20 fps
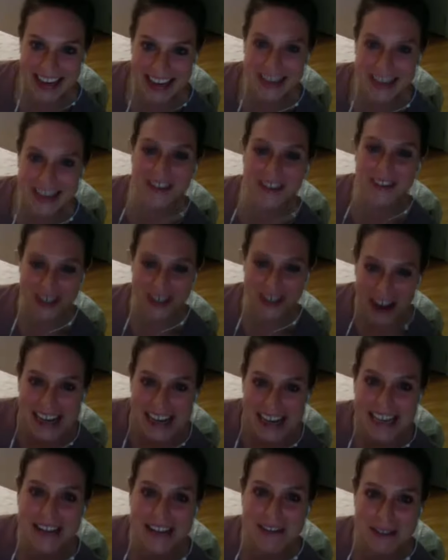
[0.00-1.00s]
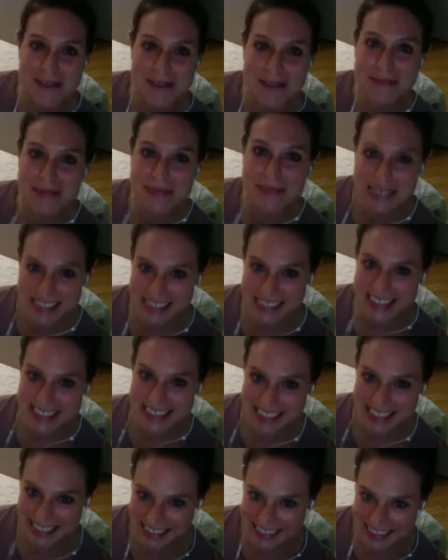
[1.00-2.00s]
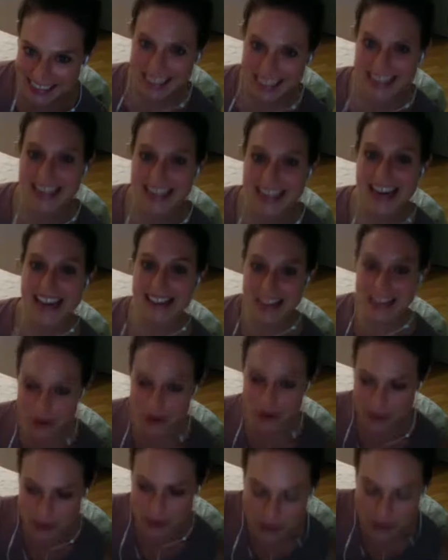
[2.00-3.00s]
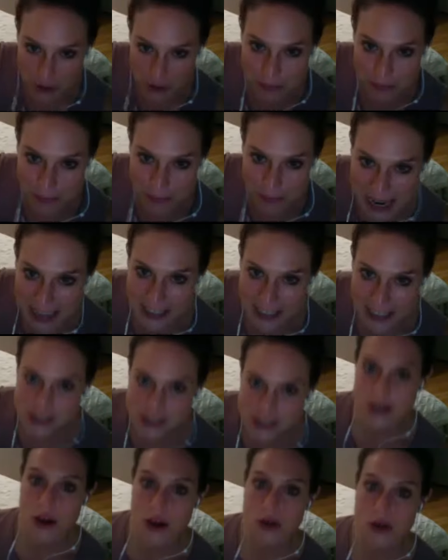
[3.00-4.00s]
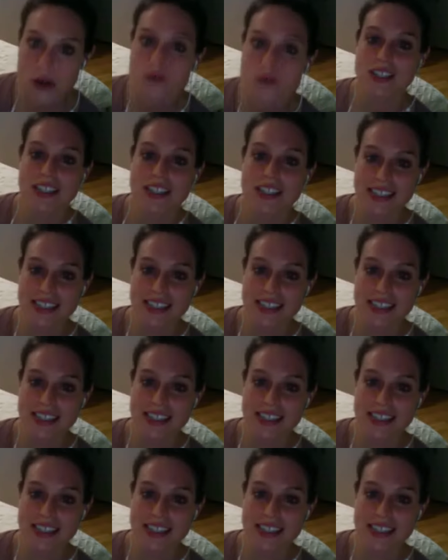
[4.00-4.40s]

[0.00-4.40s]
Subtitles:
You're running your own business, and then you have to start managing coaches.